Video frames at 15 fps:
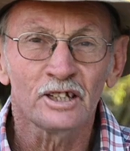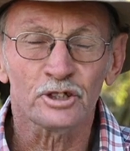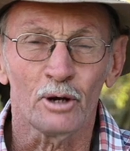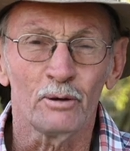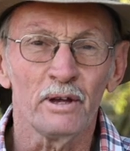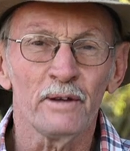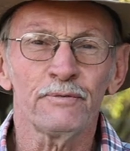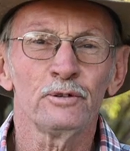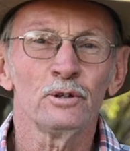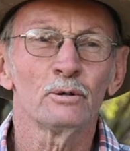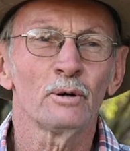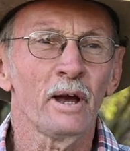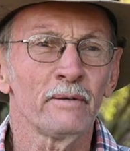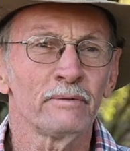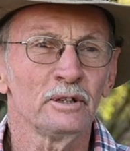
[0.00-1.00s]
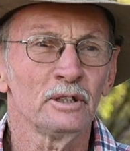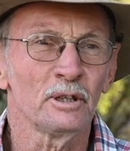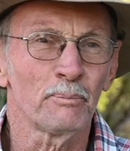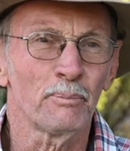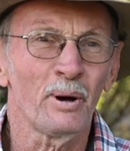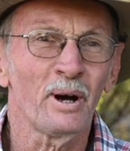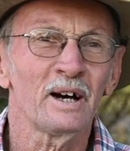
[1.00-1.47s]
So if you have in
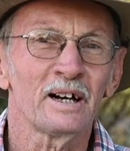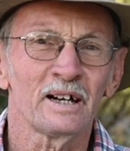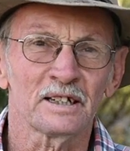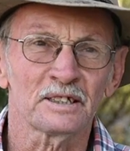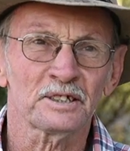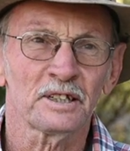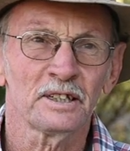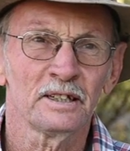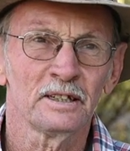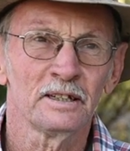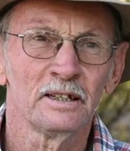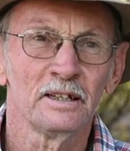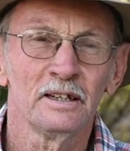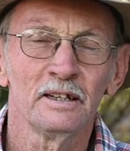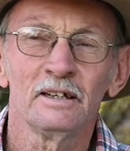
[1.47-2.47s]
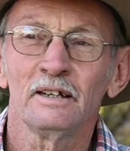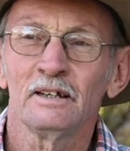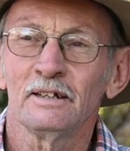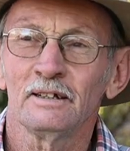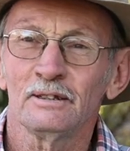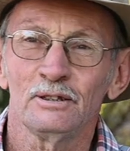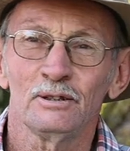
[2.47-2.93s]
the past,
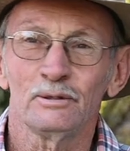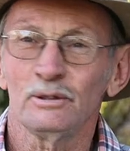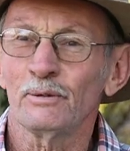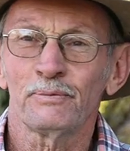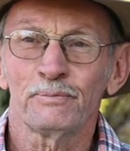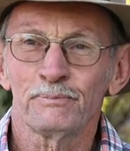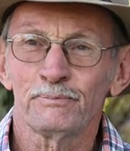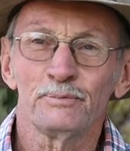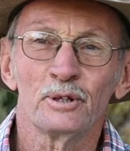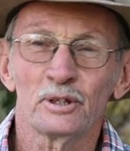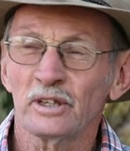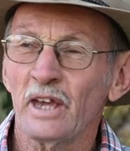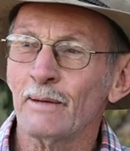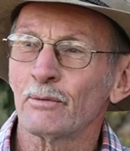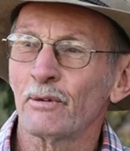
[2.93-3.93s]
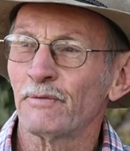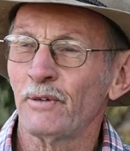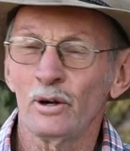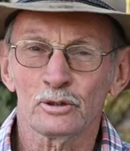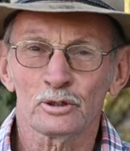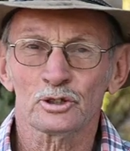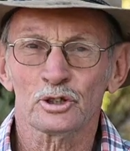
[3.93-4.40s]
your camera
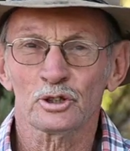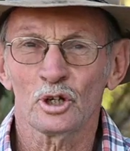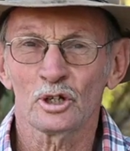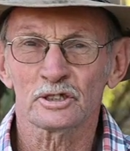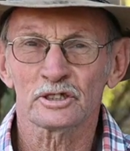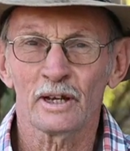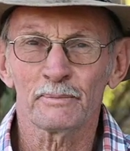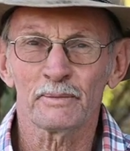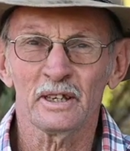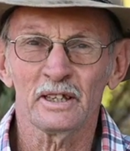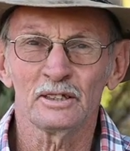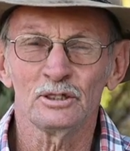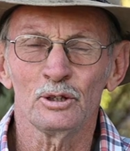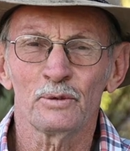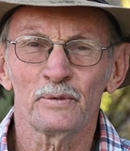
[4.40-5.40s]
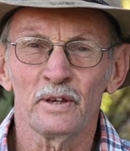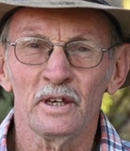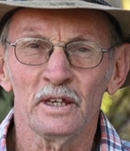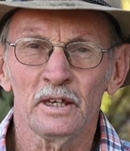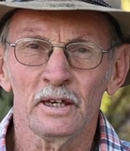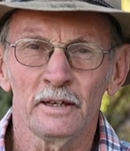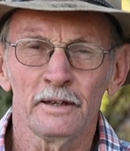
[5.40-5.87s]
focuses on something and you
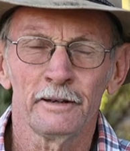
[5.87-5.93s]
think,